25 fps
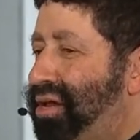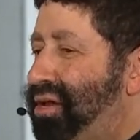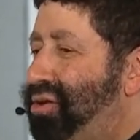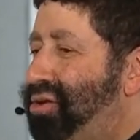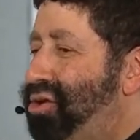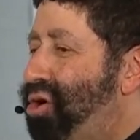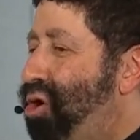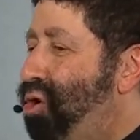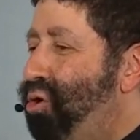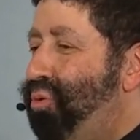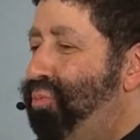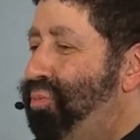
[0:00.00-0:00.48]

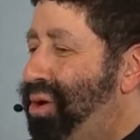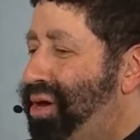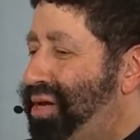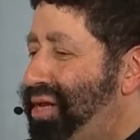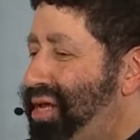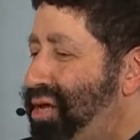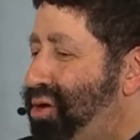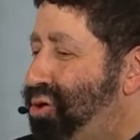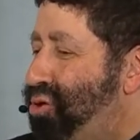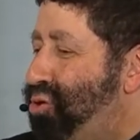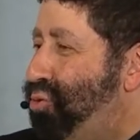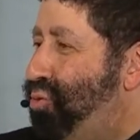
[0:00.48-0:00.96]

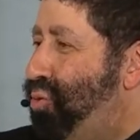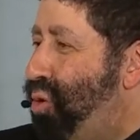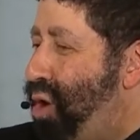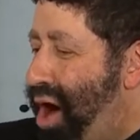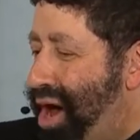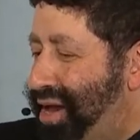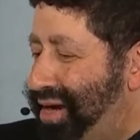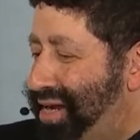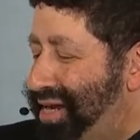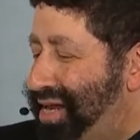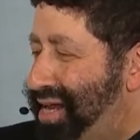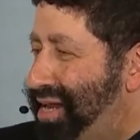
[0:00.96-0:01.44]
Nobody who
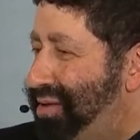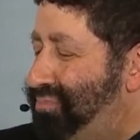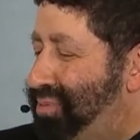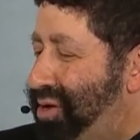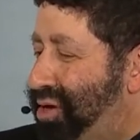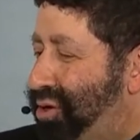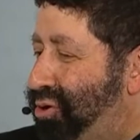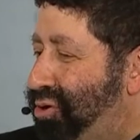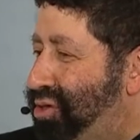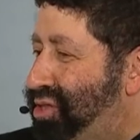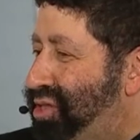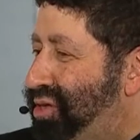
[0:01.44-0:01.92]
wanted it,
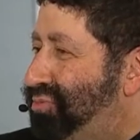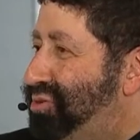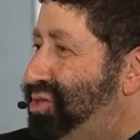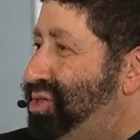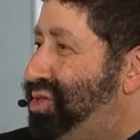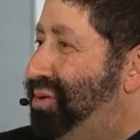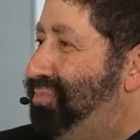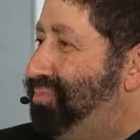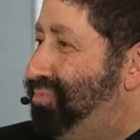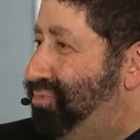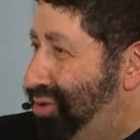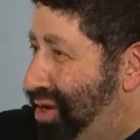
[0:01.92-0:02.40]
because it
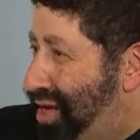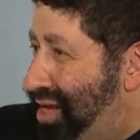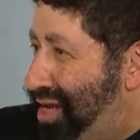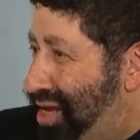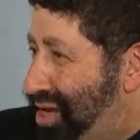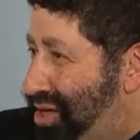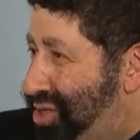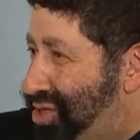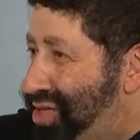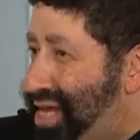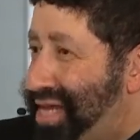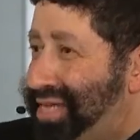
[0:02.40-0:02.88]
was the
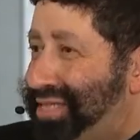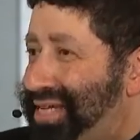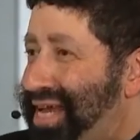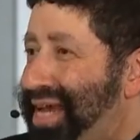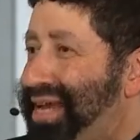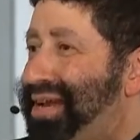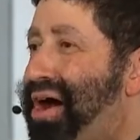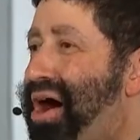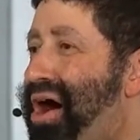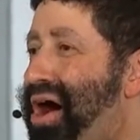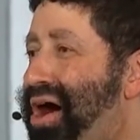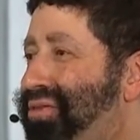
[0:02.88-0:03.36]
British. They
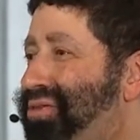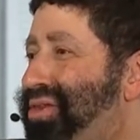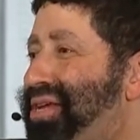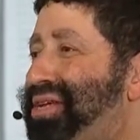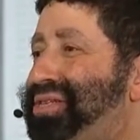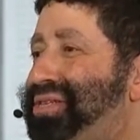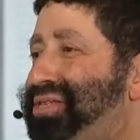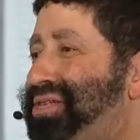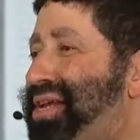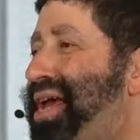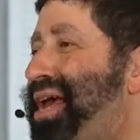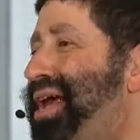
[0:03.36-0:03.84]
said, on
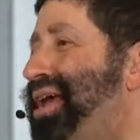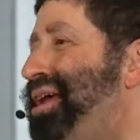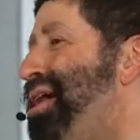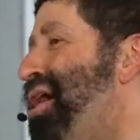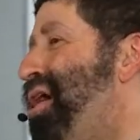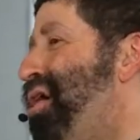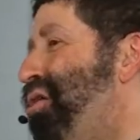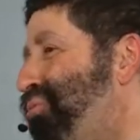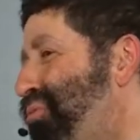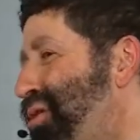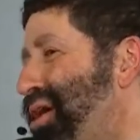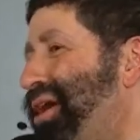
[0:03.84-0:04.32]
this day,
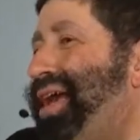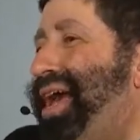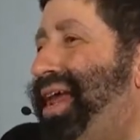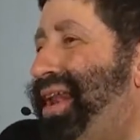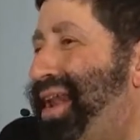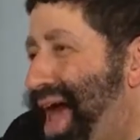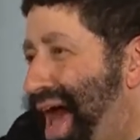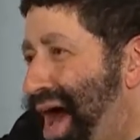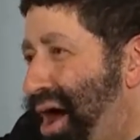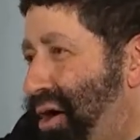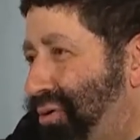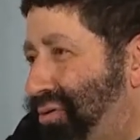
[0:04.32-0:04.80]
we're
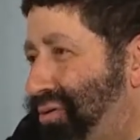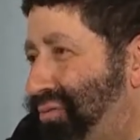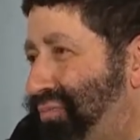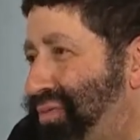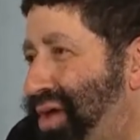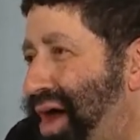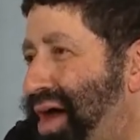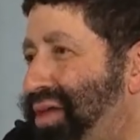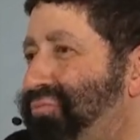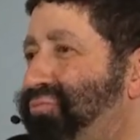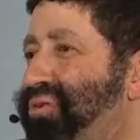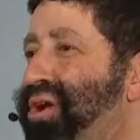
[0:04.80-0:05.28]
getting out.
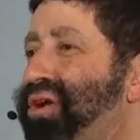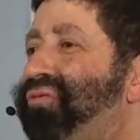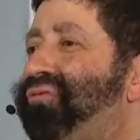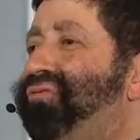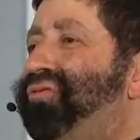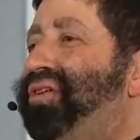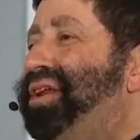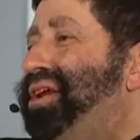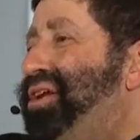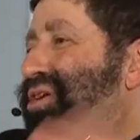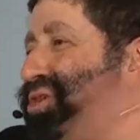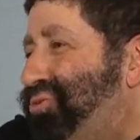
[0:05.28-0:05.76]
We're
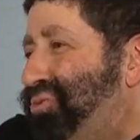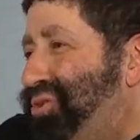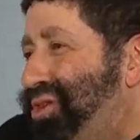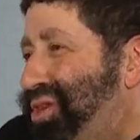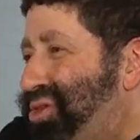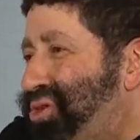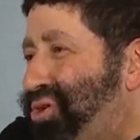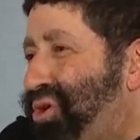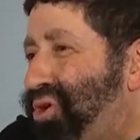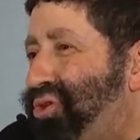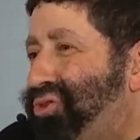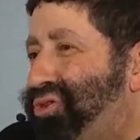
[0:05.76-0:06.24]
finished
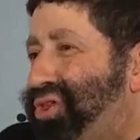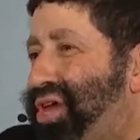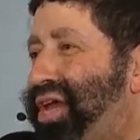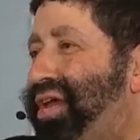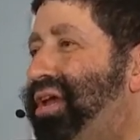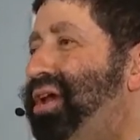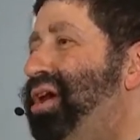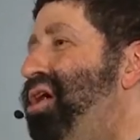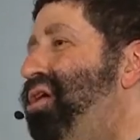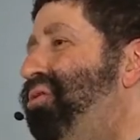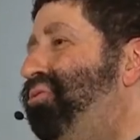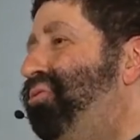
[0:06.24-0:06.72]
with this whole
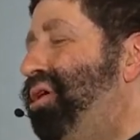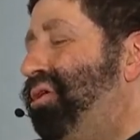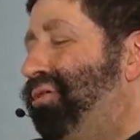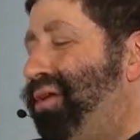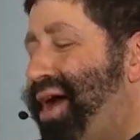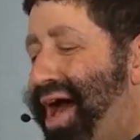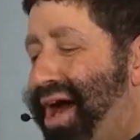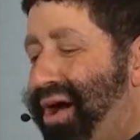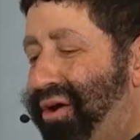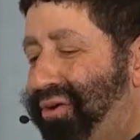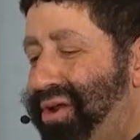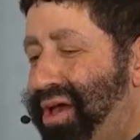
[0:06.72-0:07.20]
thing.
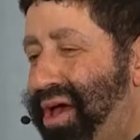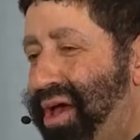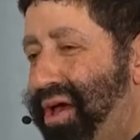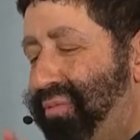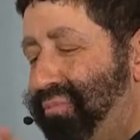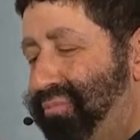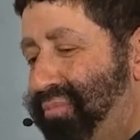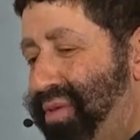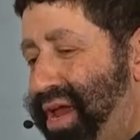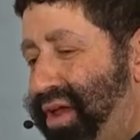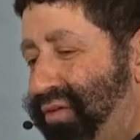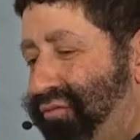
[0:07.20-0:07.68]
We're out.
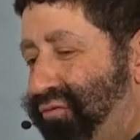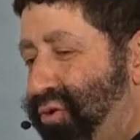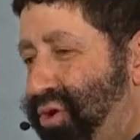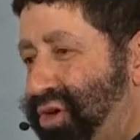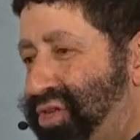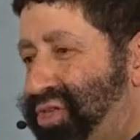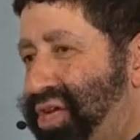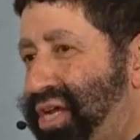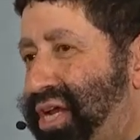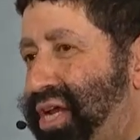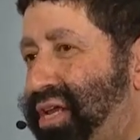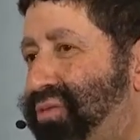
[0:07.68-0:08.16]
May
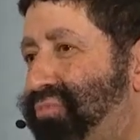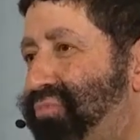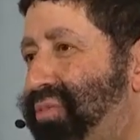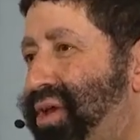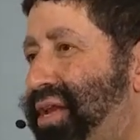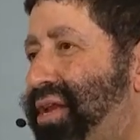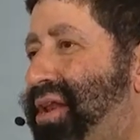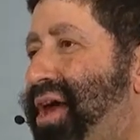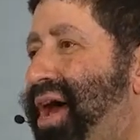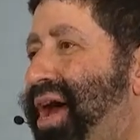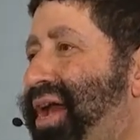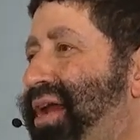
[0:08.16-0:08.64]
14th,
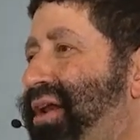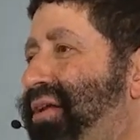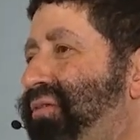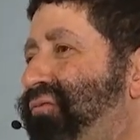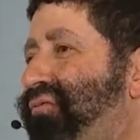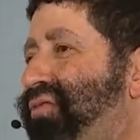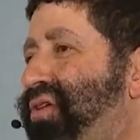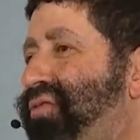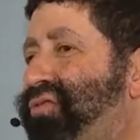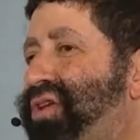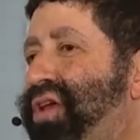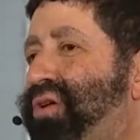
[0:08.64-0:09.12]
midnight,
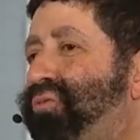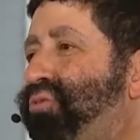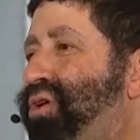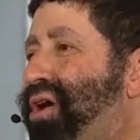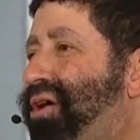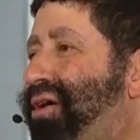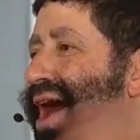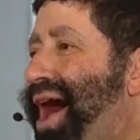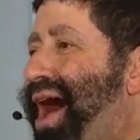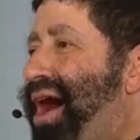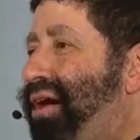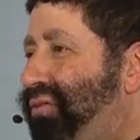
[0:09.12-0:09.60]
15th,
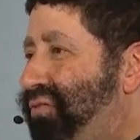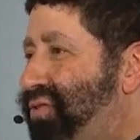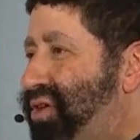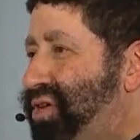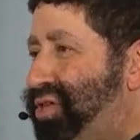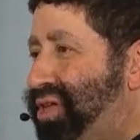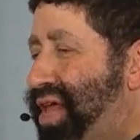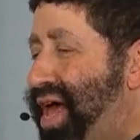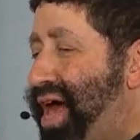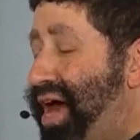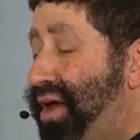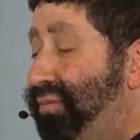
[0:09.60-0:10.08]
we're out of
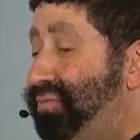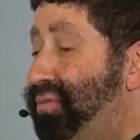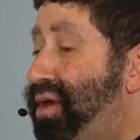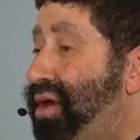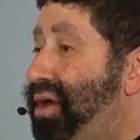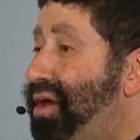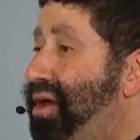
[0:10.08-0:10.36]
this land.